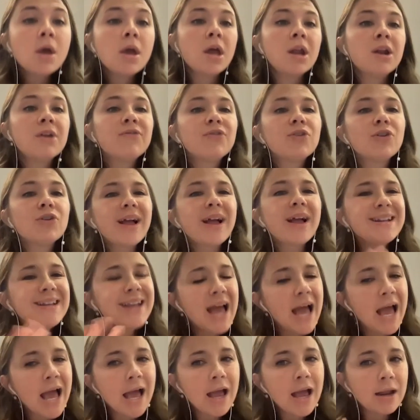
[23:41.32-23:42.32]
And if they're like,
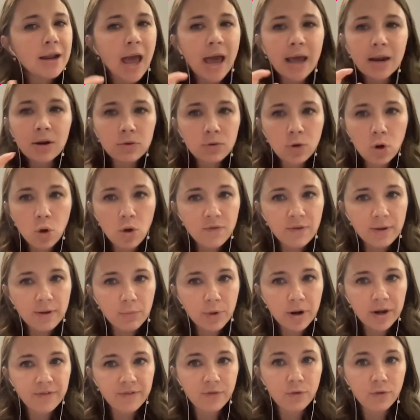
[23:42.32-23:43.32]
nah, I don't know if
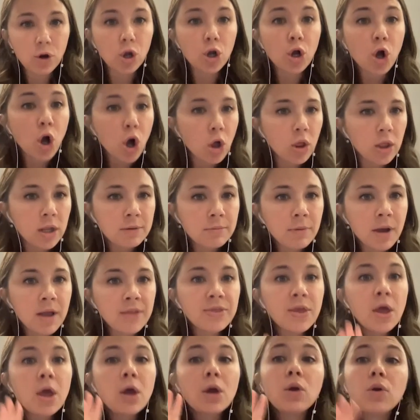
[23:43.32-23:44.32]
I'm ready for a call in a
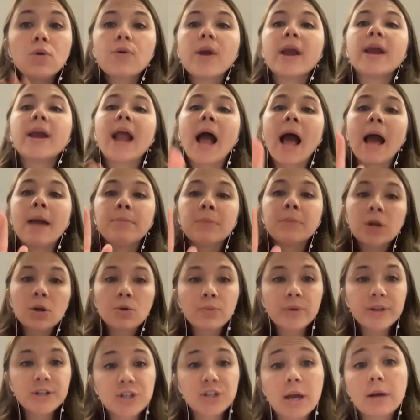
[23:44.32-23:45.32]
month. Great. I'm going to
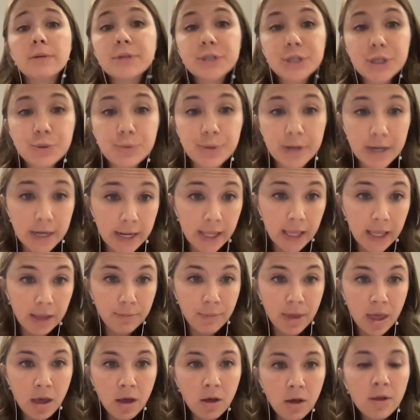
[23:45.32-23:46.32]
reach out to you in an
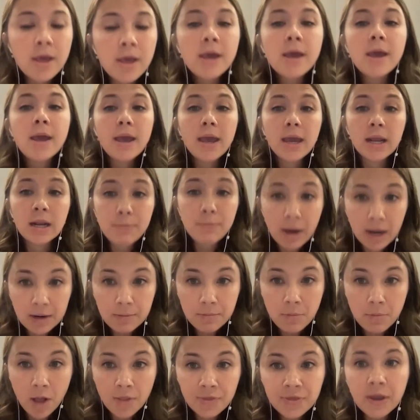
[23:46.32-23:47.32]
email in about a
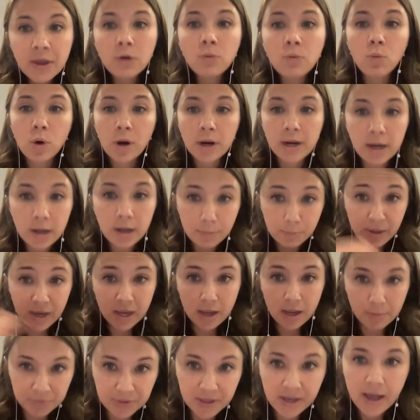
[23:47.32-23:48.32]
month and we're going to
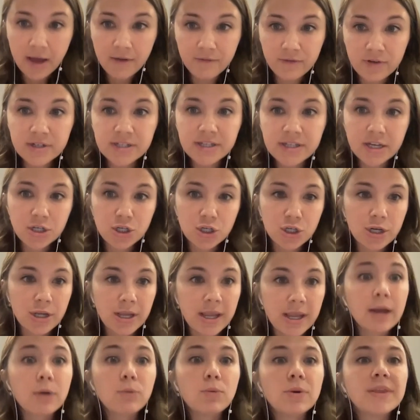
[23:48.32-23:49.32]
pick up the conversation
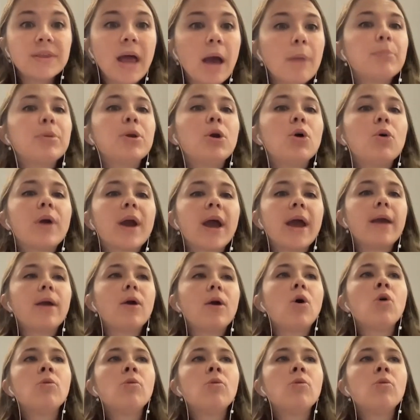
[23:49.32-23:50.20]
again. Would that be okay?